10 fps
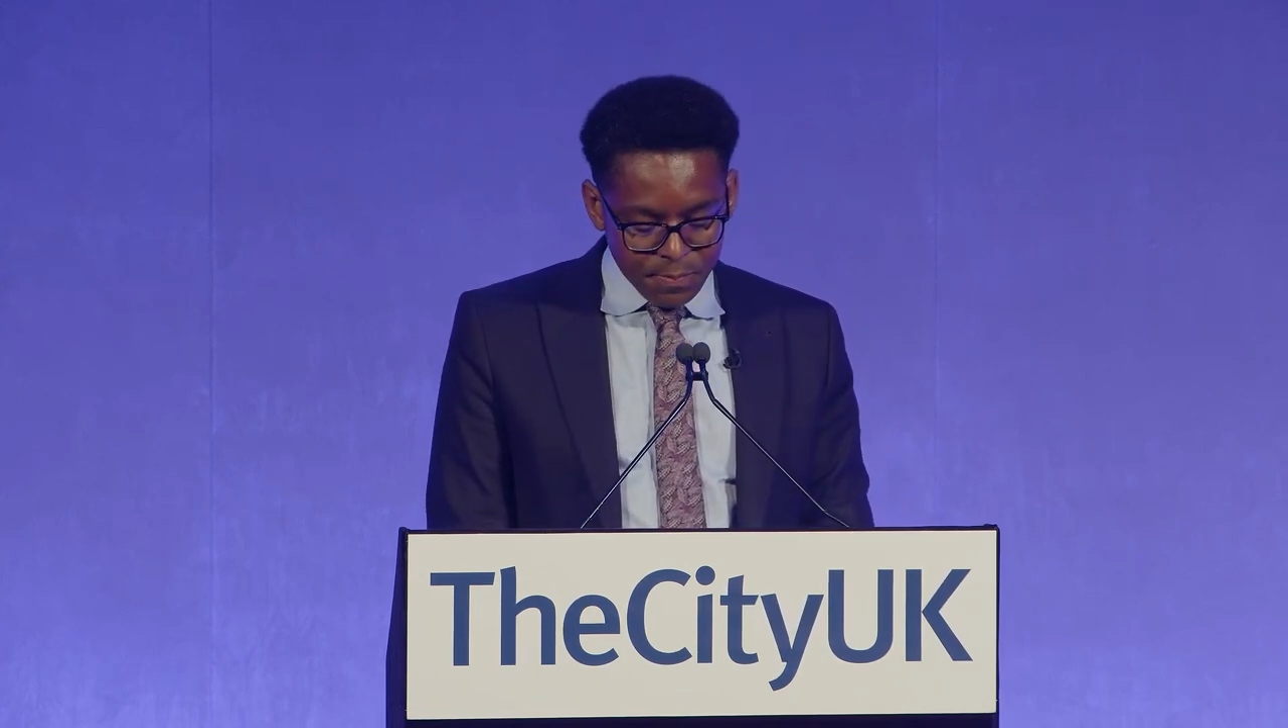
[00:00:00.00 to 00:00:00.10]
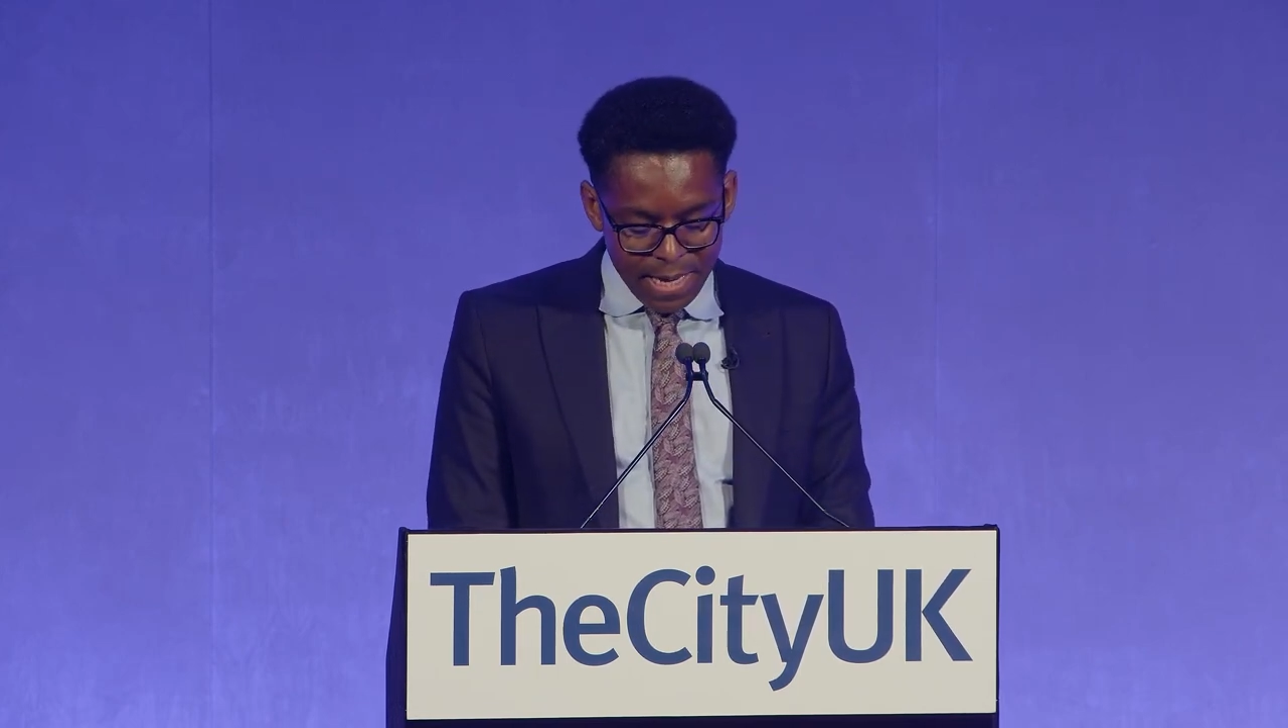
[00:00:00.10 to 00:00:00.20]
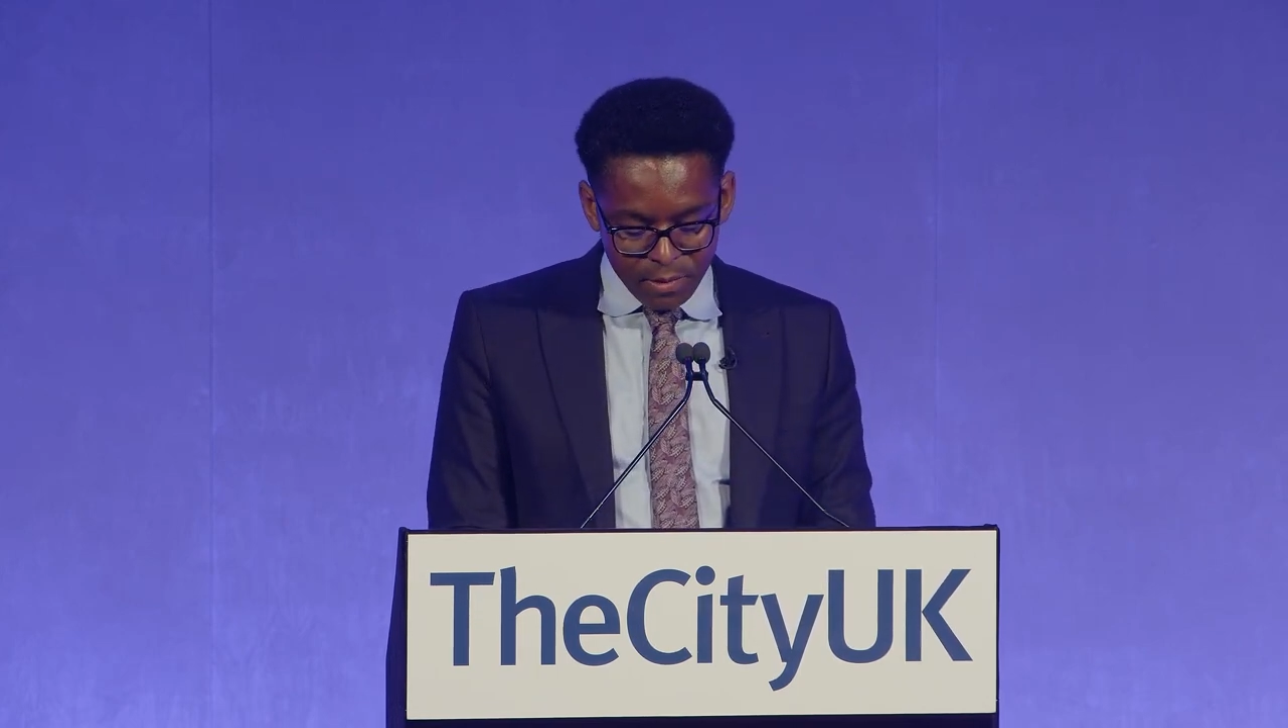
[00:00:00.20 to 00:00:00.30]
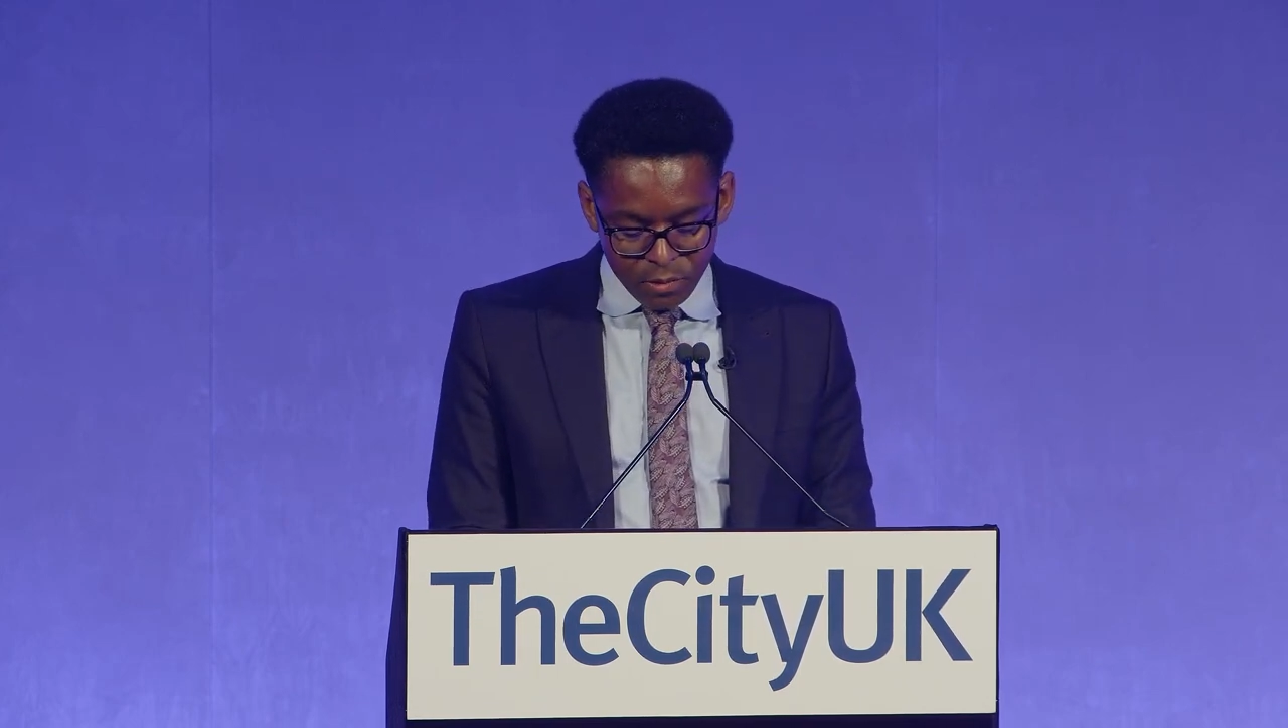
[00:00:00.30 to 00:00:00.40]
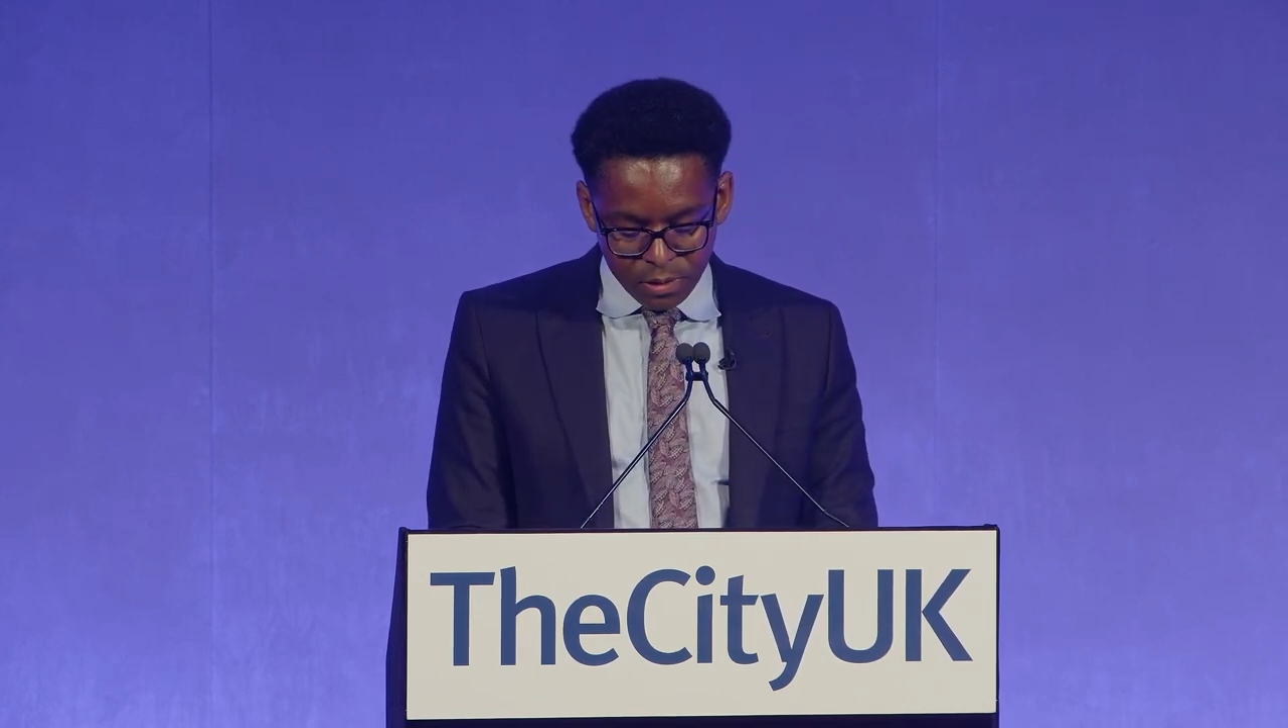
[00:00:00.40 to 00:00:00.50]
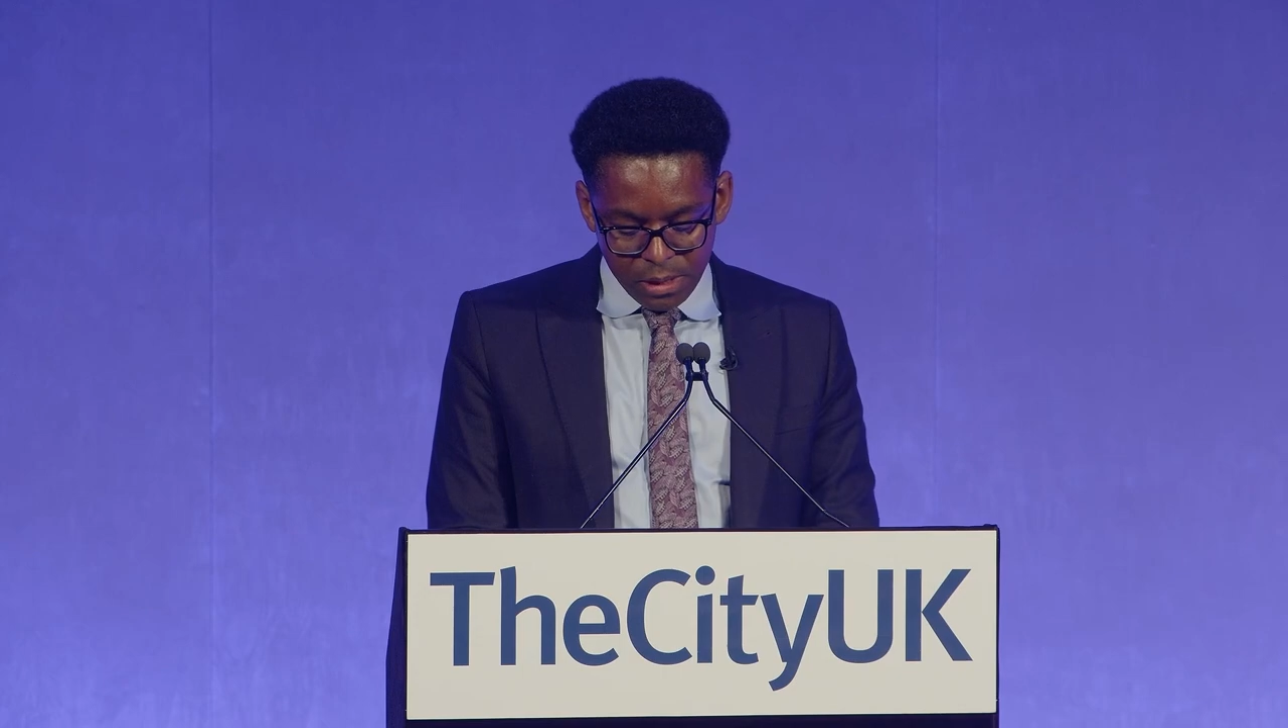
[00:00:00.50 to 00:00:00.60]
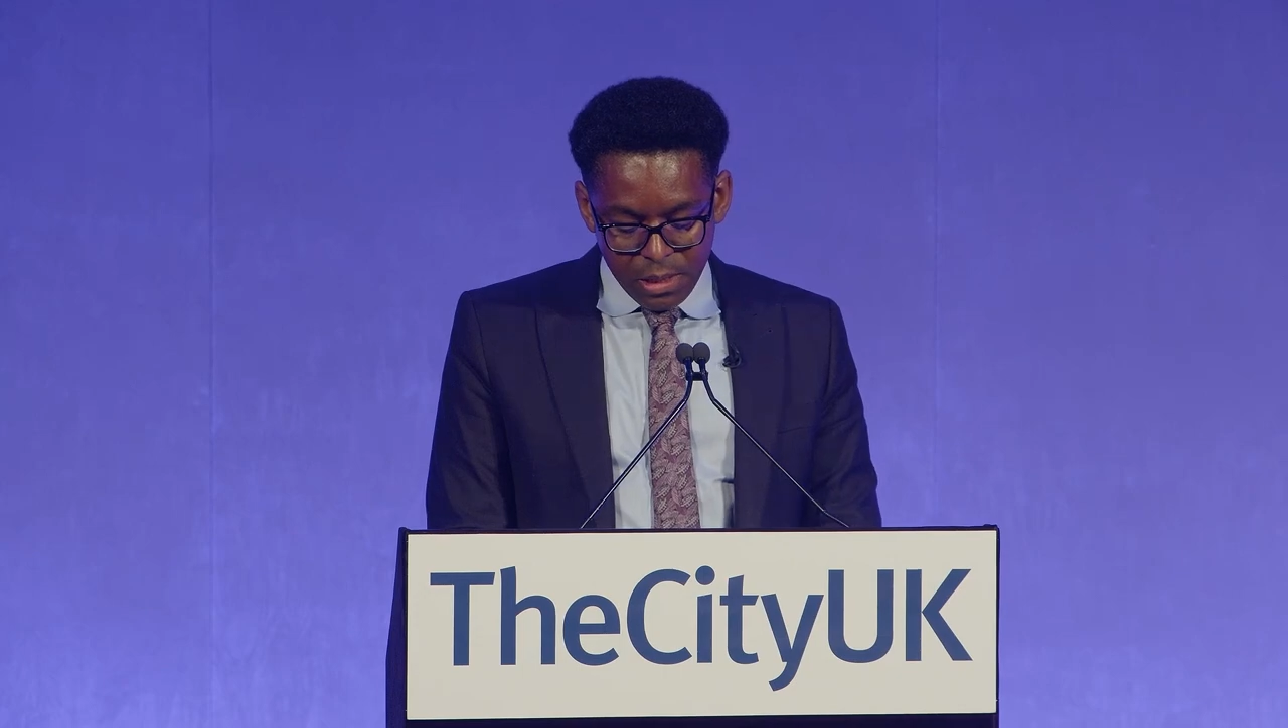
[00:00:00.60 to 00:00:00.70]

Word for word: panel,